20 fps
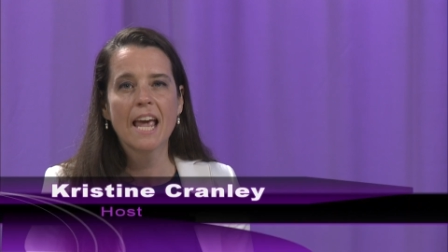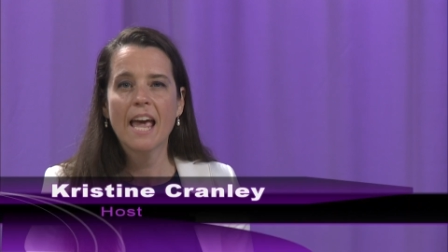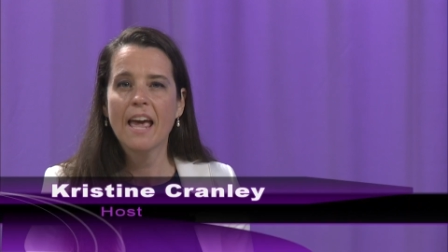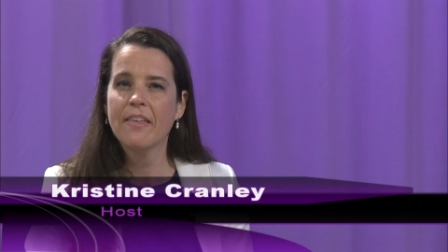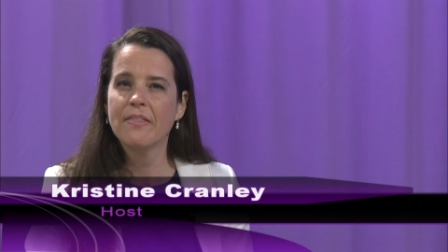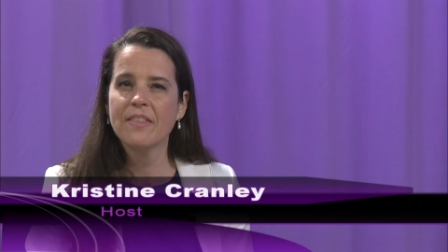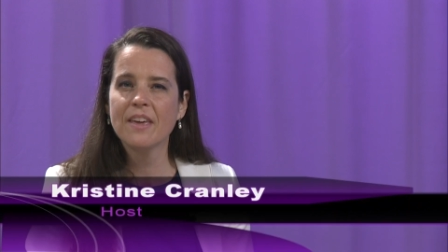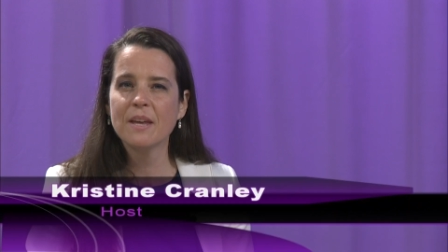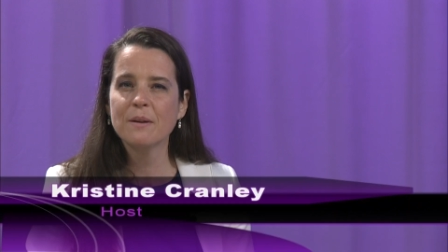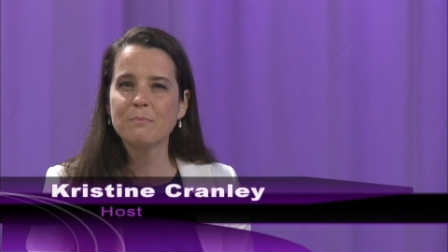
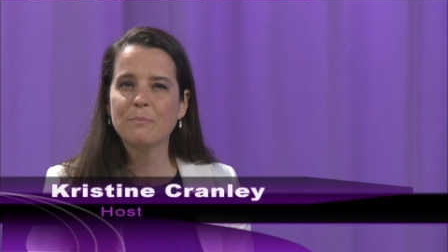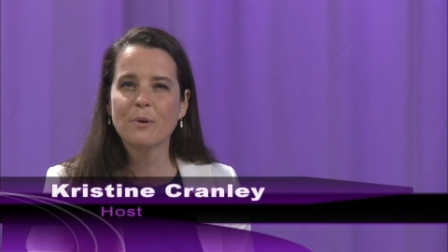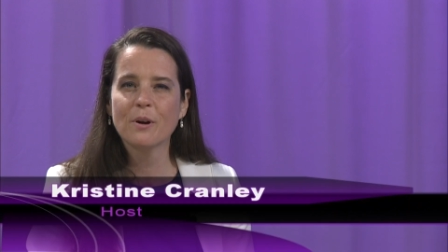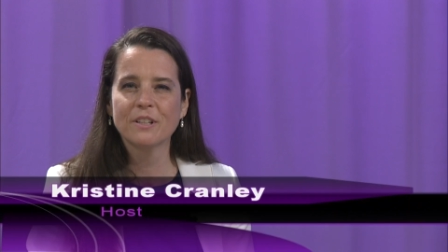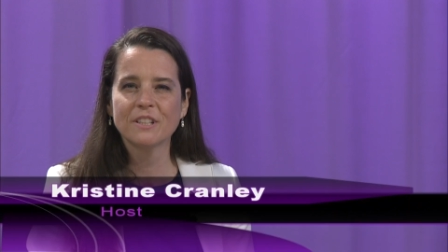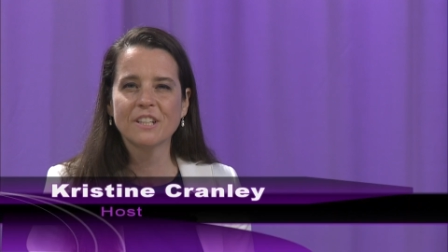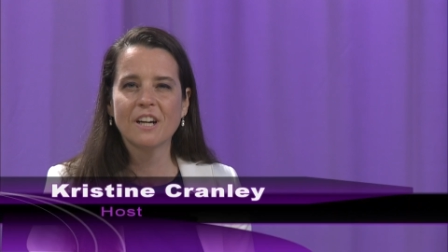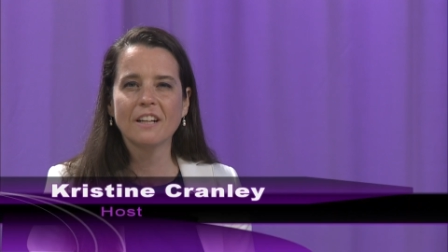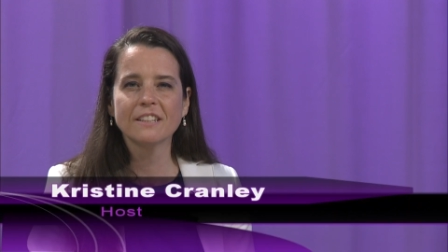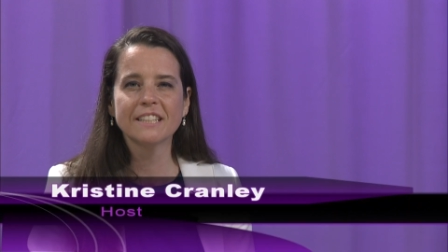and then
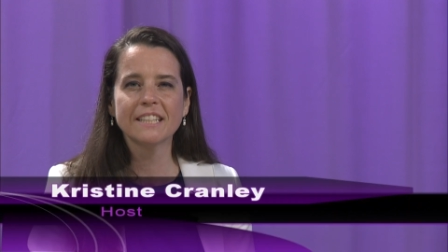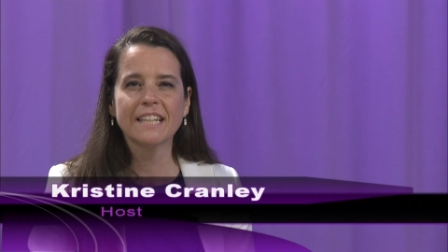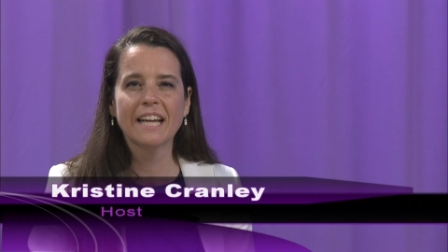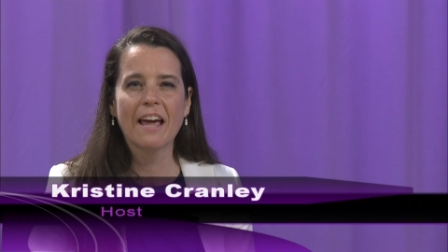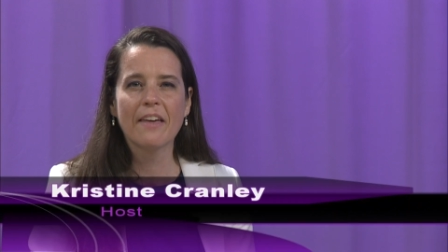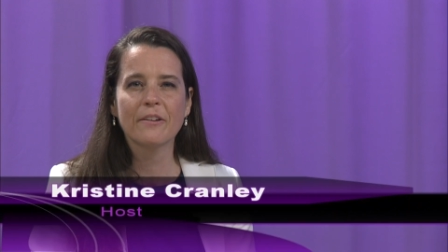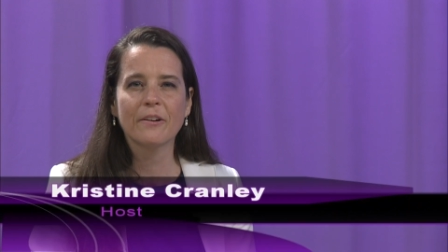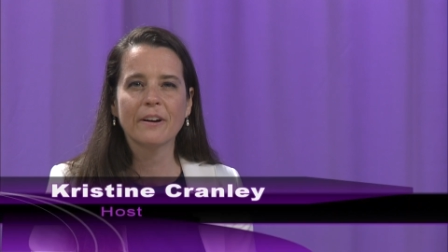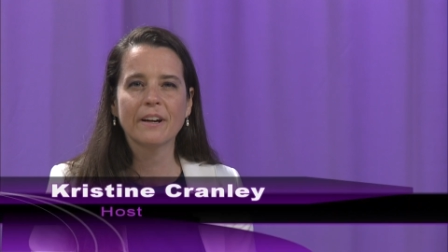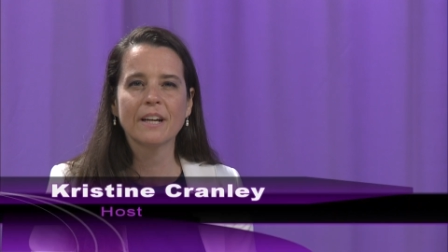put it all
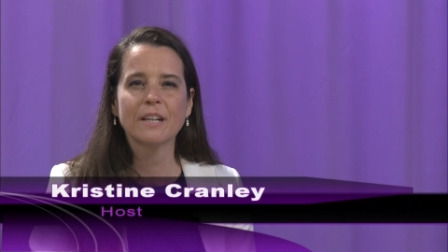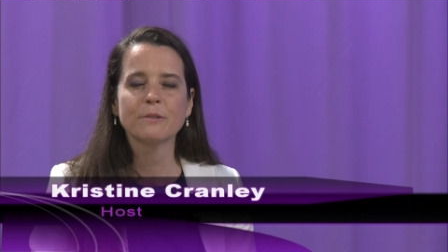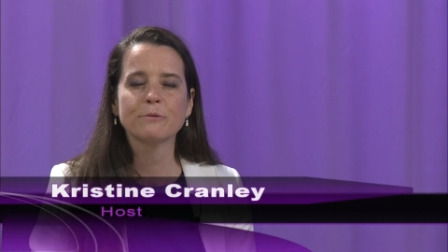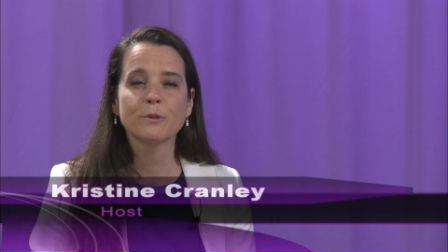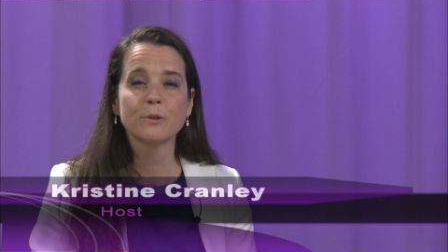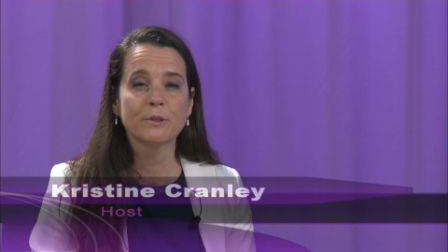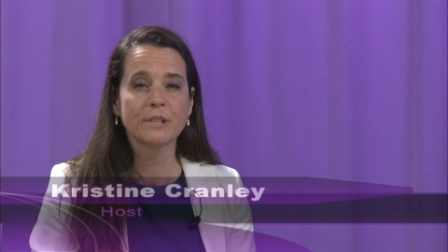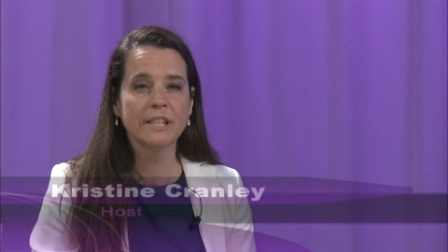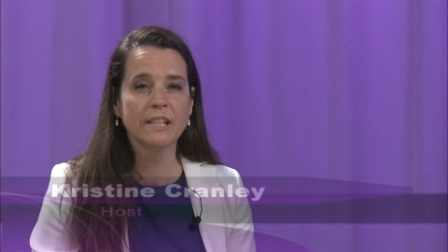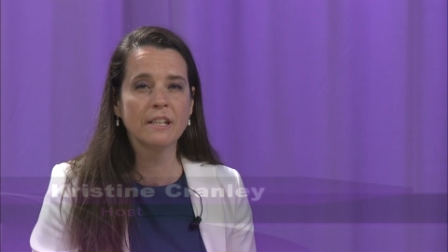together in a
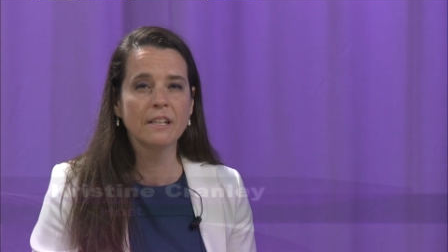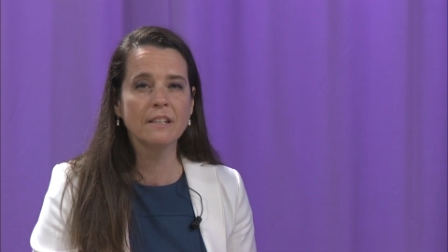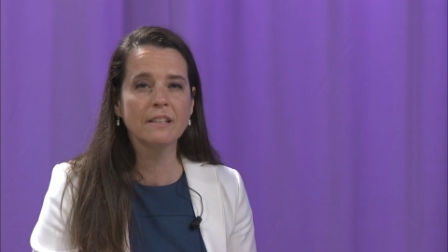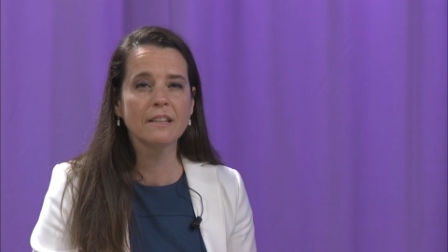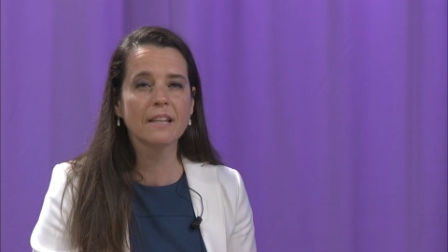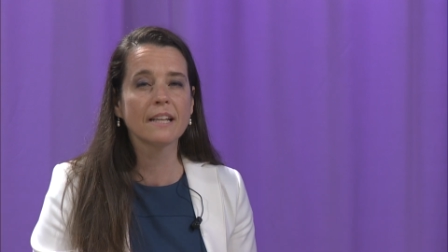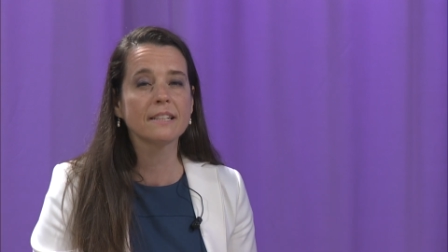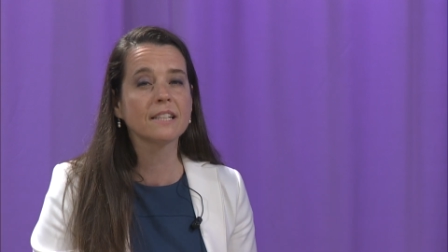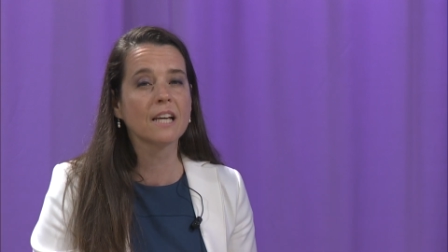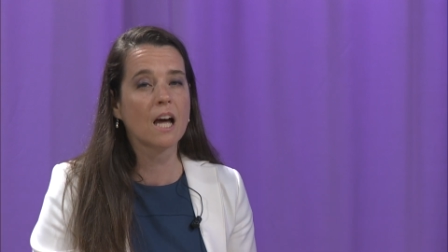routine
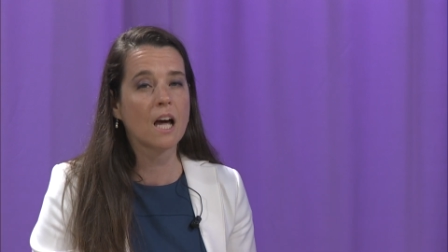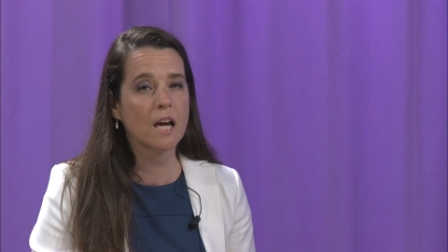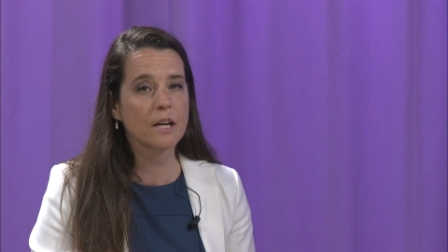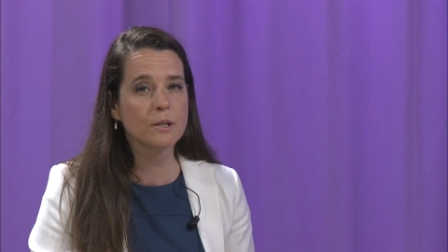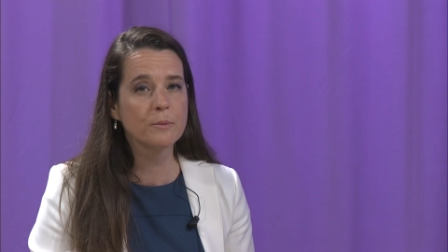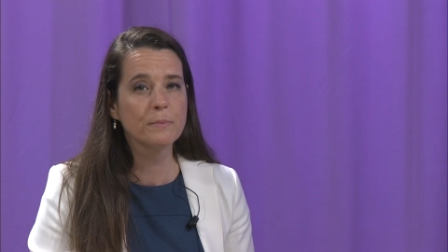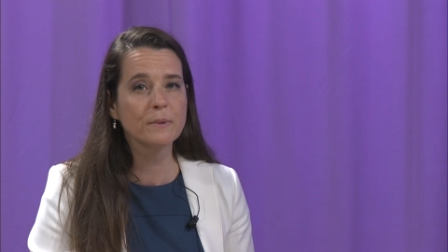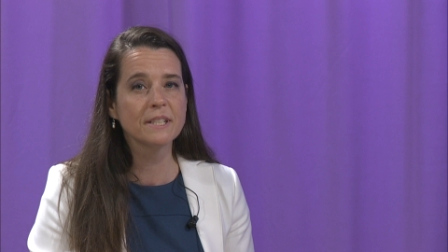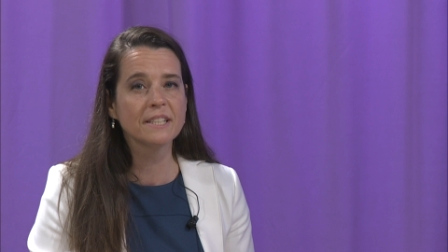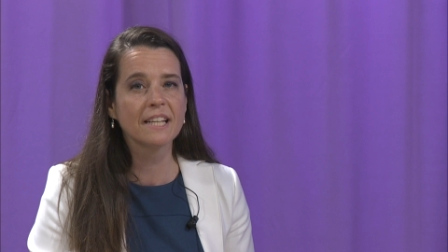that's
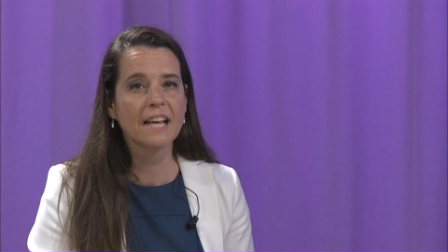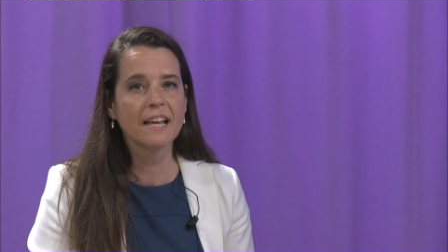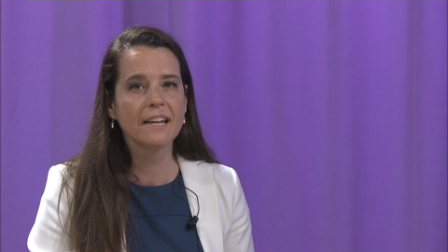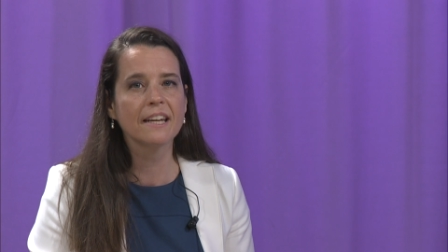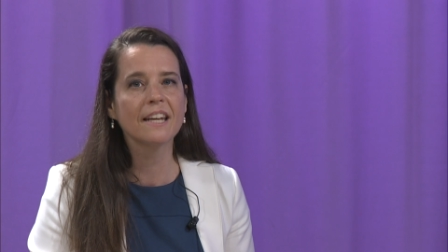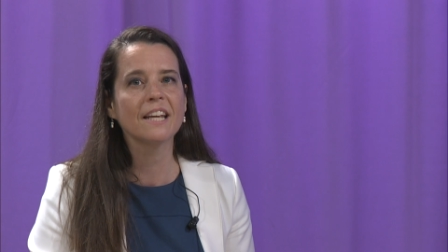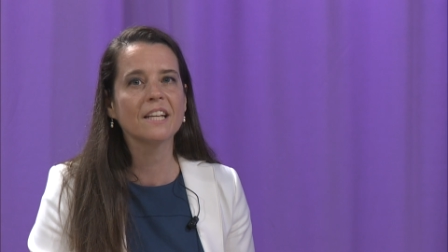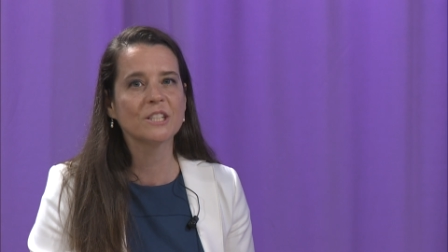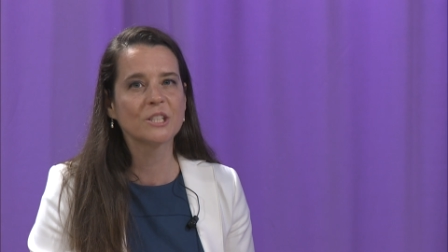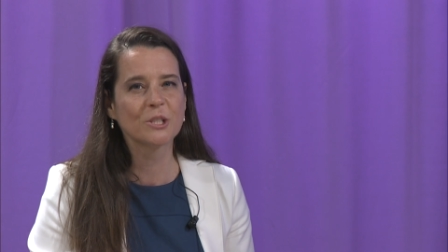100%
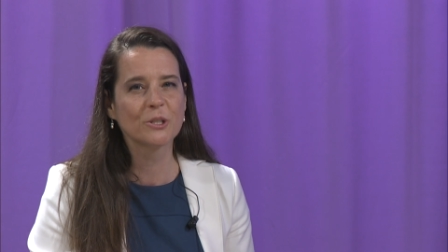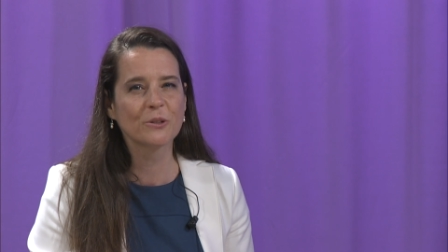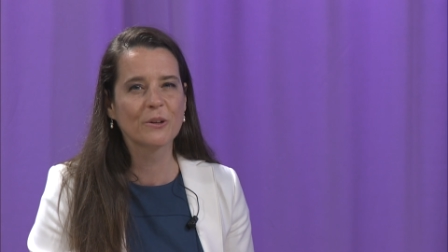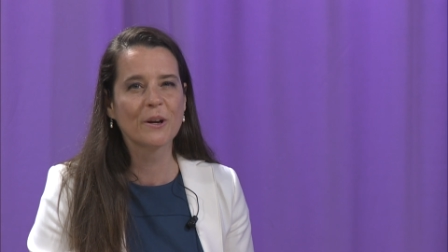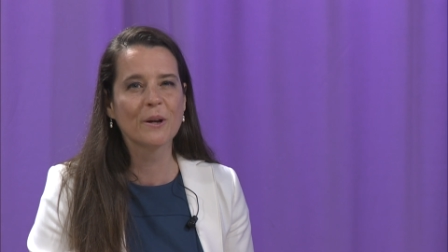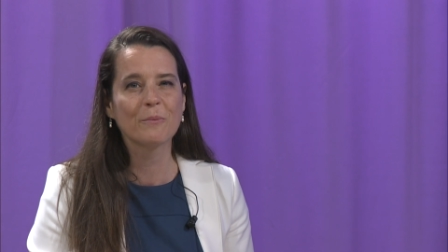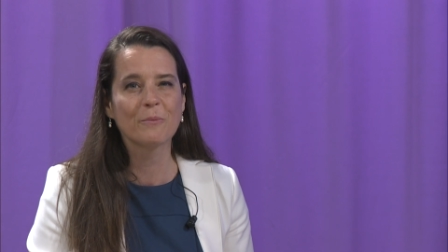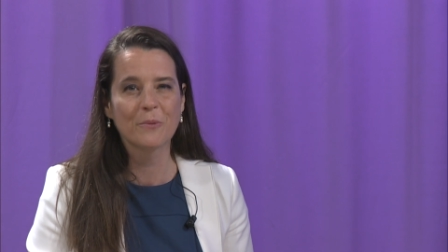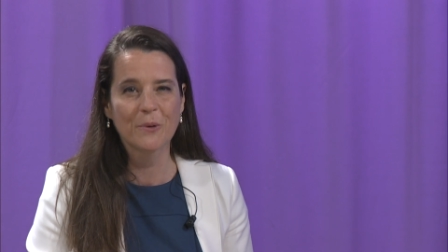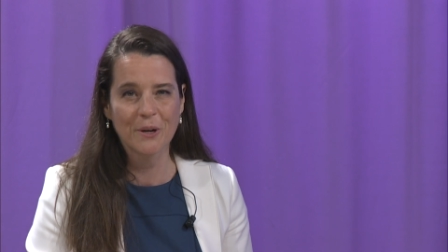
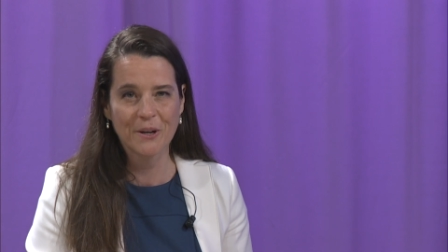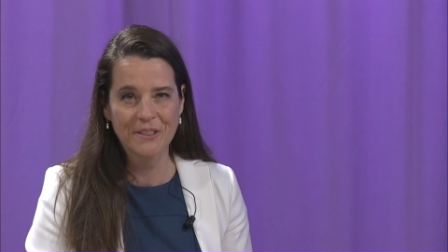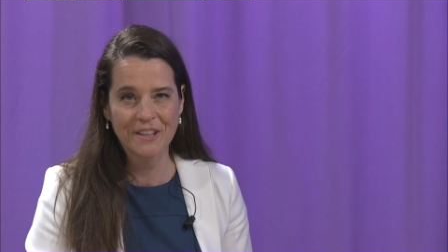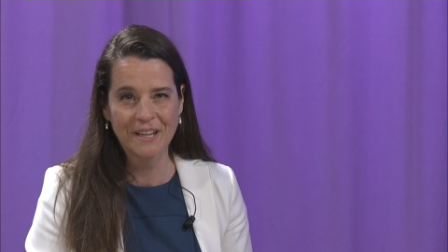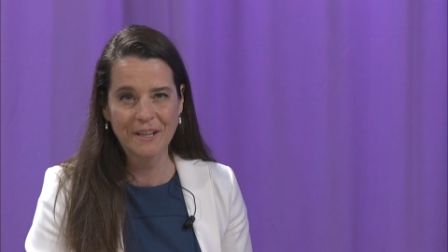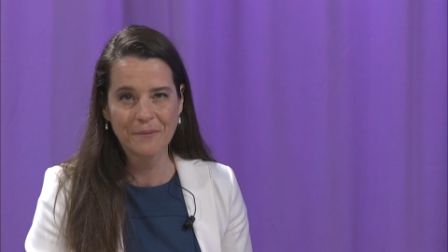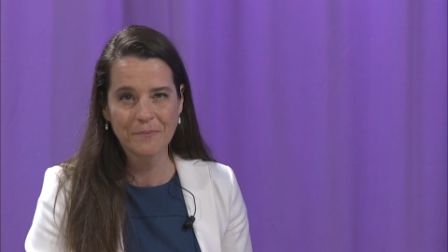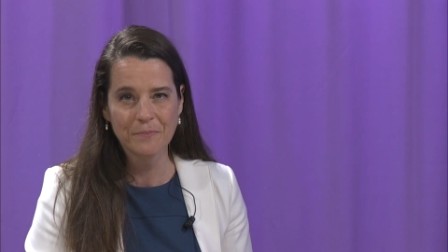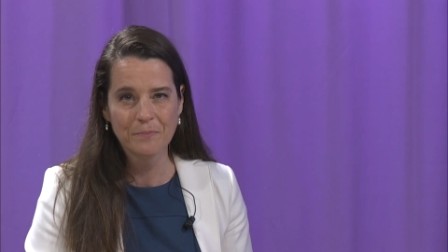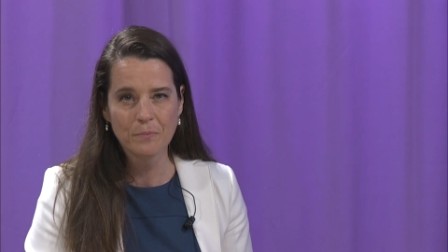Instagram
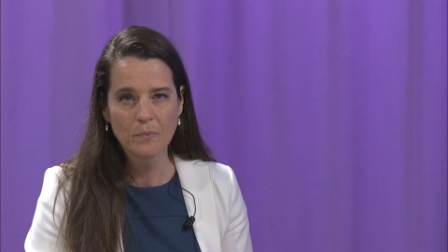worthy.